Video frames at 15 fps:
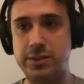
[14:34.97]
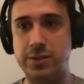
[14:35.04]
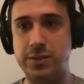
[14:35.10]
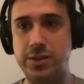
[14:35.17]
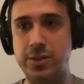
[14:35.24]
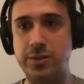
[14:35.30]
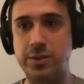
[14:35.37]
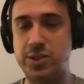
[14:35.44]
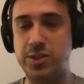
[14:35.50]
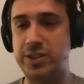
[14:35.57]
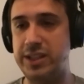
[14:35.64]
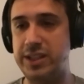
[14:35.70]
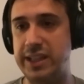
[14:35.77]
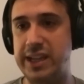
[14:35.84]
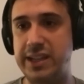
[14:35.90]
So, you know, you start
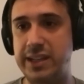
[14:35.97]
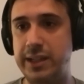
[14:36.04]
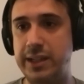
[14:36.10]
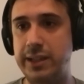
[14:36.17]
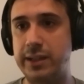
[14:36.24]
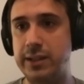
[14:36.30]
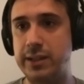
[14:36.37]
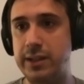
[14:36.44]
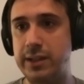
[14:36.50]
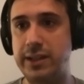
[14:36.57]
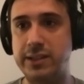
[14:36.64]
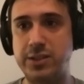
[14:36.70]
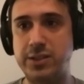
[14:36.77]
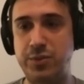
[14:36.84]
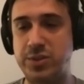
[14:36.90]
delegating, it
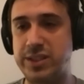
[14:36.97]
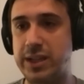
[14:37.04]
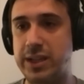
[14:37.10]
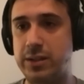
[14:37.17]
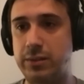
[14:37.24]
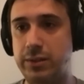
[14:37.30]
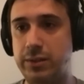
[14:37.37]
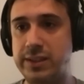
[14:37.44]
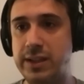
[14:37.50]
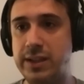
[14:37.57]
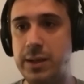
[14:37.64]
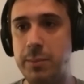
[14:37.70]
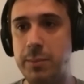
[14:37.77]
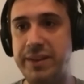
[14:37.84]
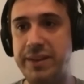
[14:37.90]
takes a few cycles,
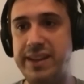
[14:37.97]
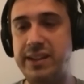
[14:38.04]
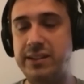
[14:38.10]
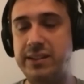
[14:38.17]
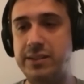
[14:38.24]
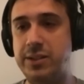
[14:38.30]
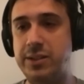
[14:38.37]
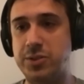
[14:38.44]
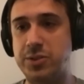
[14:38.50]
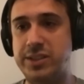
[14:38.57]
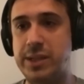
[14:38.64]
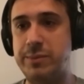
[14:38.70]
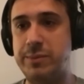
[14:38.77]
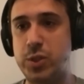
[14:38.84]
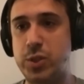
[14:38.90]
but then, you know, the
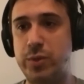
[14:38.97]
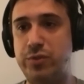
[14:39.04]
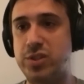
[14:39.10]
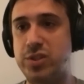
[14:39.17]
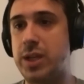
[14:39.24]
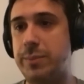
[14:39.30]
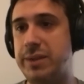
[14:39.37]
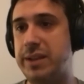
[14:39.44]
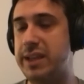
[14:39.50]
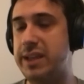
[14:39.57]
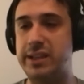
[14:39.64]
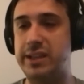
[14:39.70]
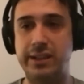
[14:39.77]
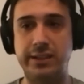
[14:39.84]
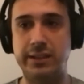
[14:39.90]
same is true if you stop
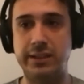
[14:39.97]
delegating.